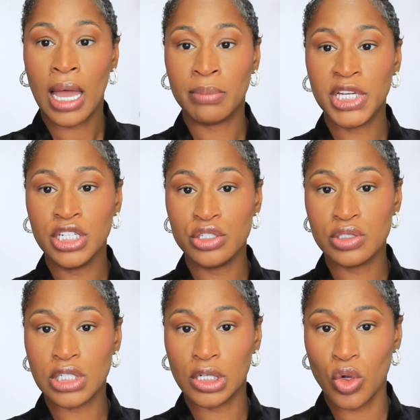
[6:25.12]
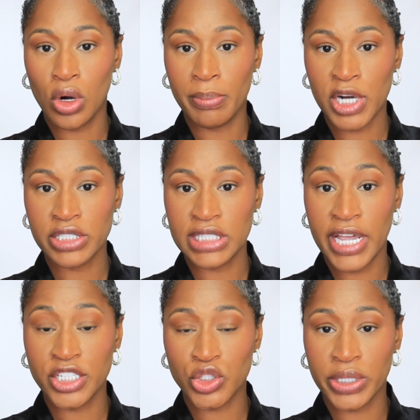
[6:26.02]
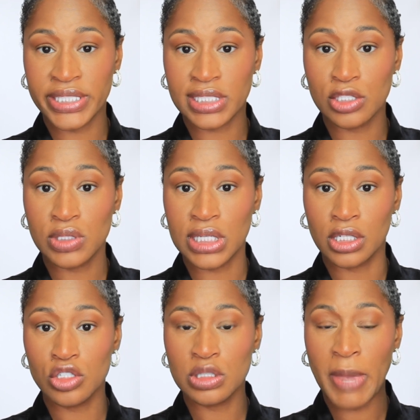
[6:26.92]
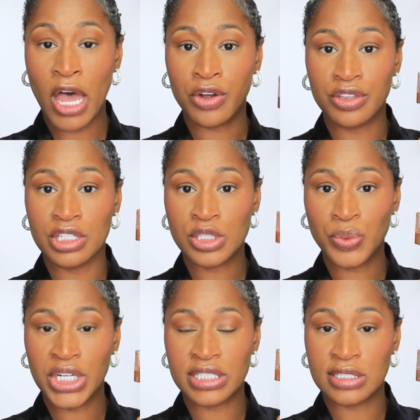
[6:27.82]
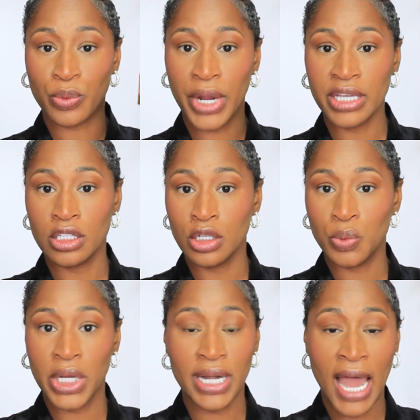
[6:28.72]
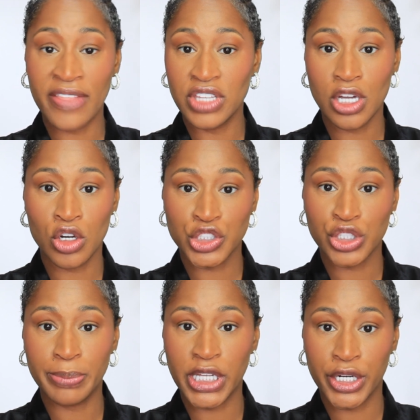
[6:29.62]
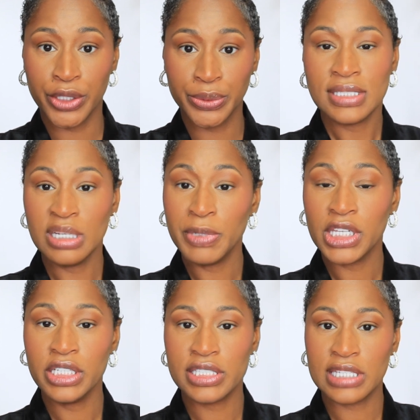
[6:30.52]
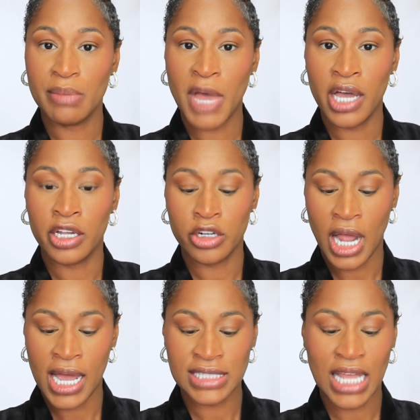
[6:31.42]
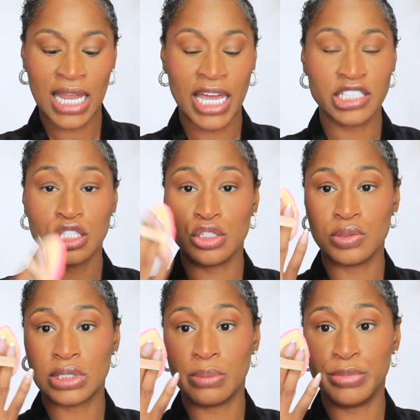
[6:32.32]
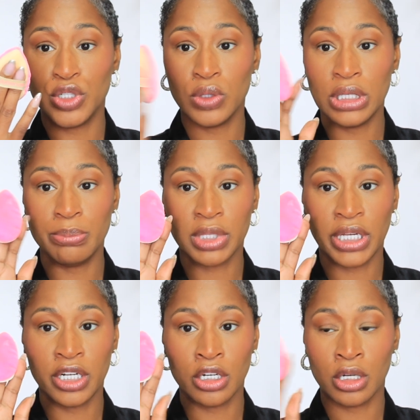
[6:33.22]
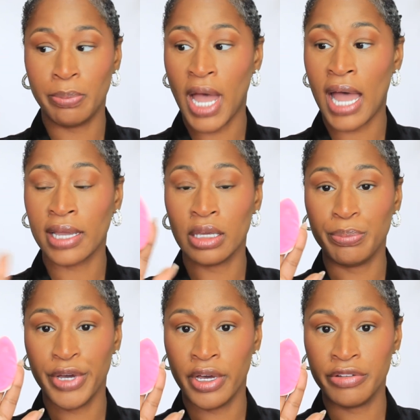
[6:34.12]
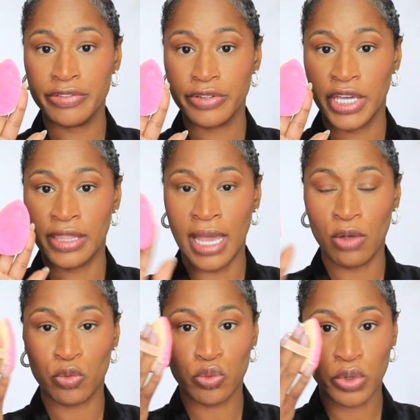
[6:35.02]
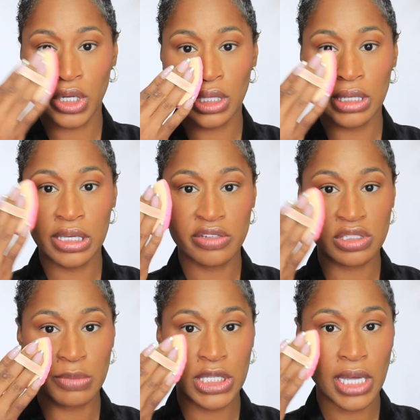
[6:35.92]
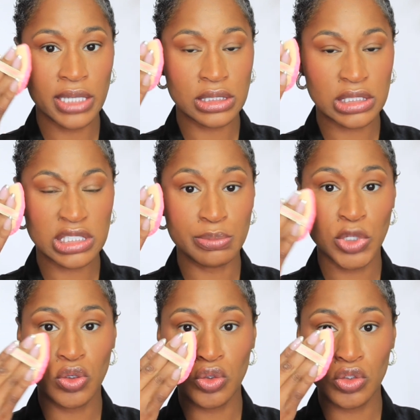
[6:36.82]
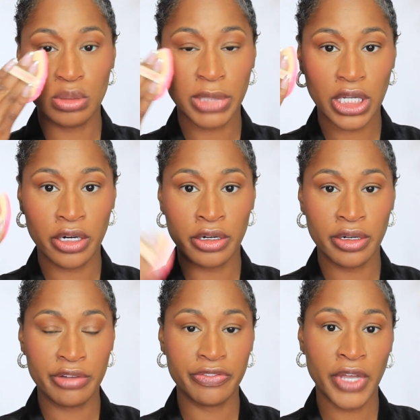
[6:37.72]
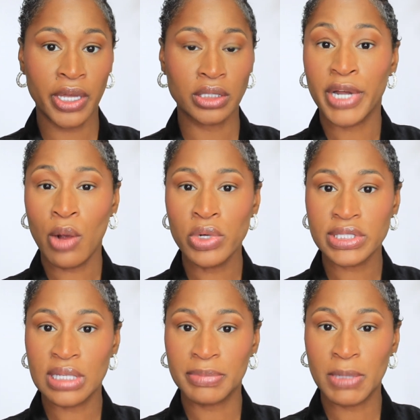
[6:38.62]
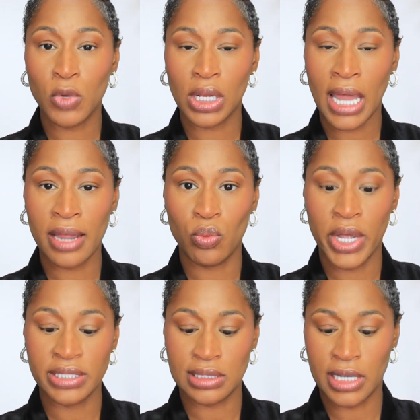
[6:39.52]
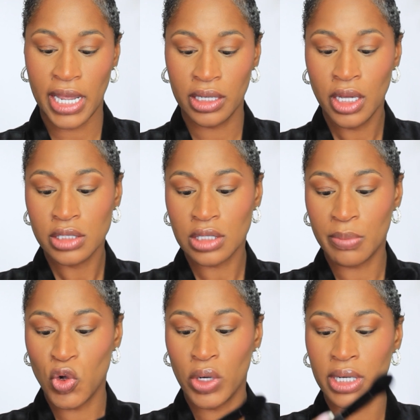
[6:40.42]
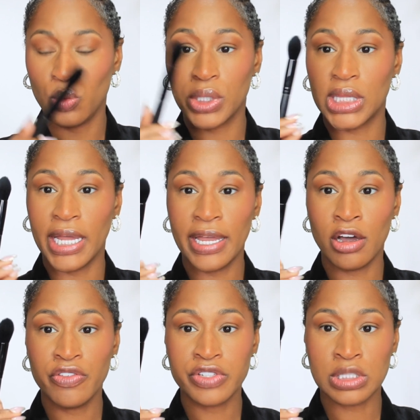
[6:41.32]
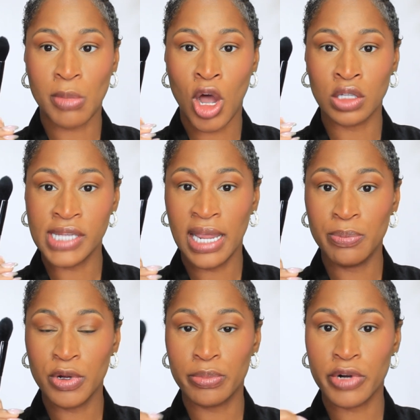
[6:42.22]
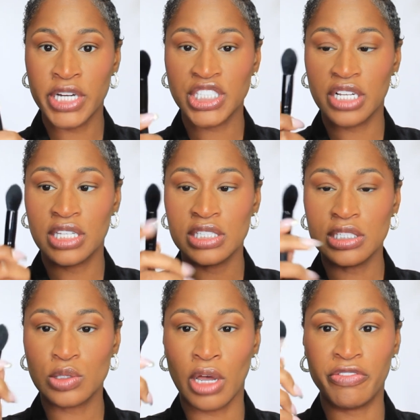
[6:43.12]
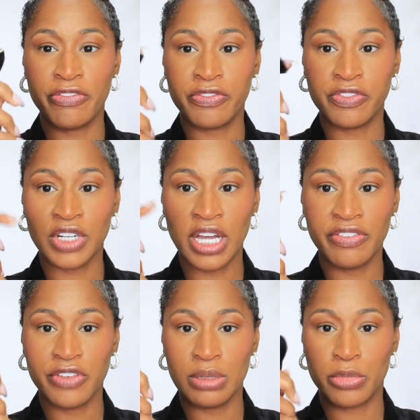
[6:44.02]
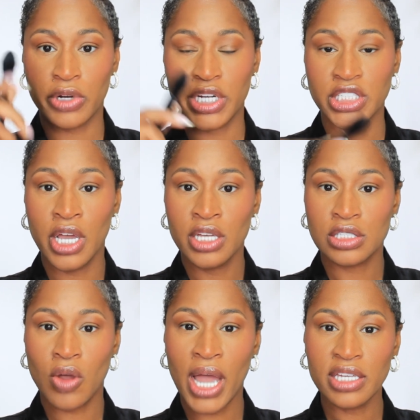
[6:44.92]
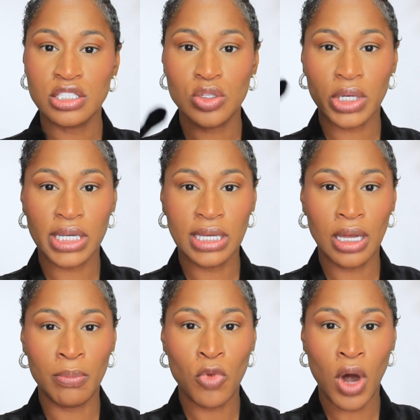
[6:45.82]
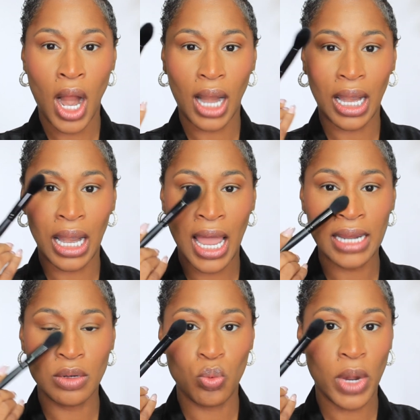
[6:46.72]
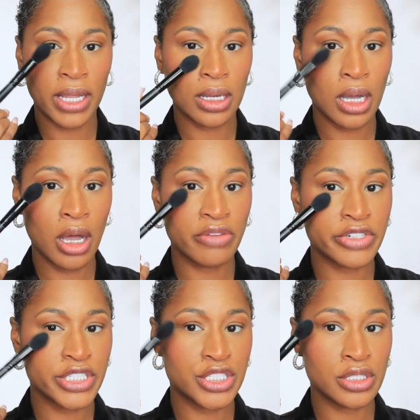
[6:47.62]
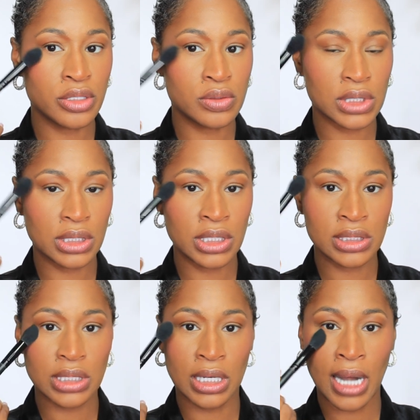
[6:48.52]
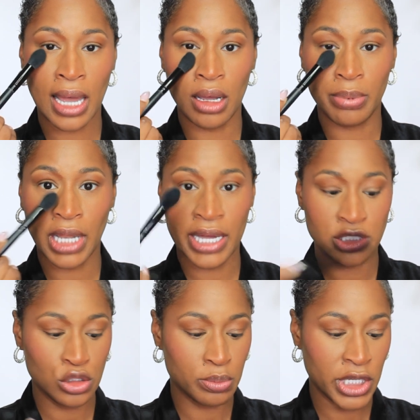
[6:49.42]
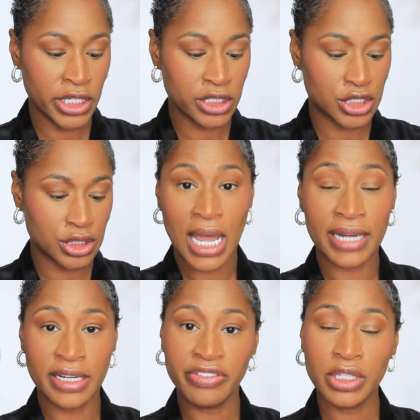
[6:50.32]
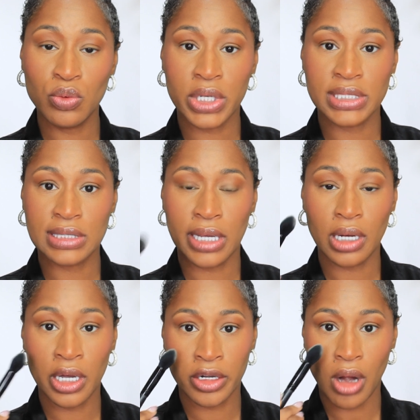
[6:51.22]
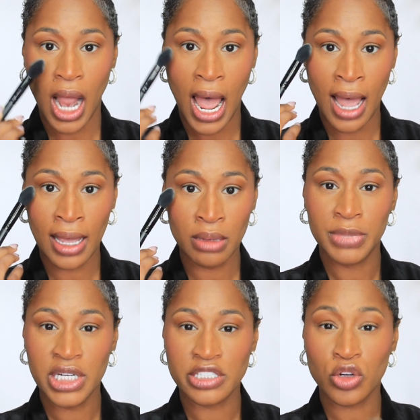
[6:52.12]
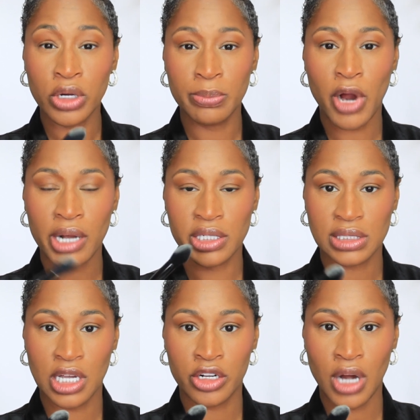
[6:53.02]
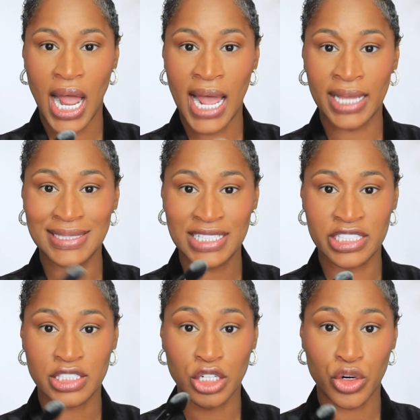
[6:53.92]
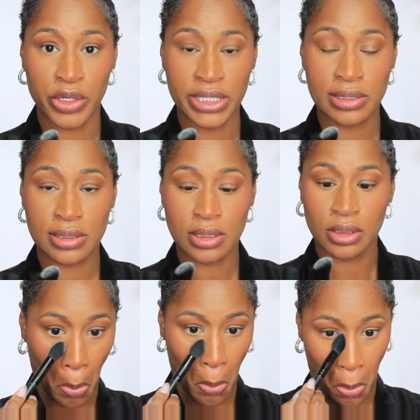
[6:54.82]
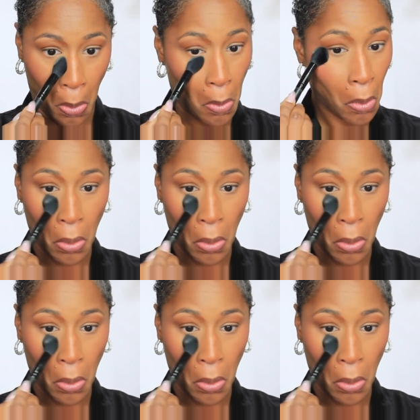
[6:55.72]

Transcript: I'm going to use the Laura Mercier Translucent Loose Powder powder. This one is the regular one, not the Ultra Blur. Typically to set my under eyes, I like to use the Beauty Blender Pocket Puff and that really gives me that smooth blurred effect. But I want something more lightweight today. So I'm going in with the e.l.f. Small Taper Brush. This is a fluffy brush so I can sort of get a more lightweight coverage using this and not apply too much. I definitely want to set under eye because cream products under eye tend to crease. Mm -hmm.